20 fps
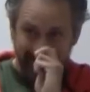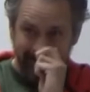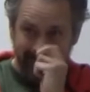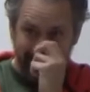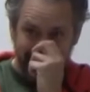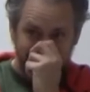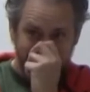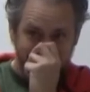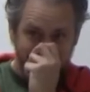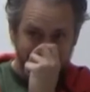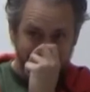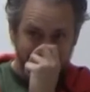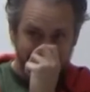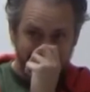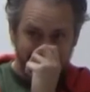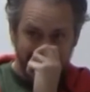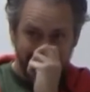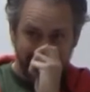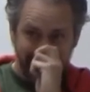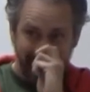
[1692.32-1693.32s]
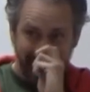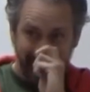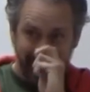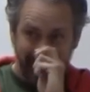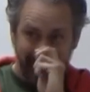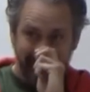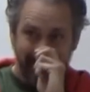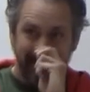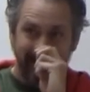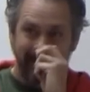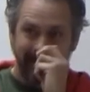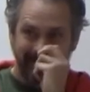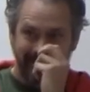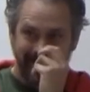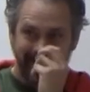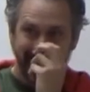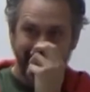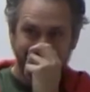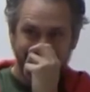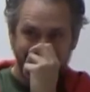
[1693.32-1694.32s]
custodian, the yeah.
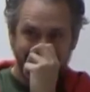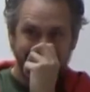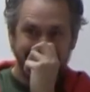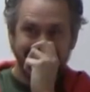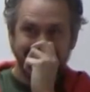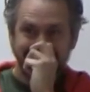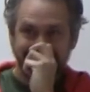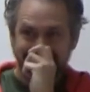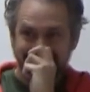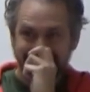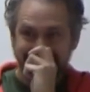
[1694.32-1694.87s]
guards, and yeah. the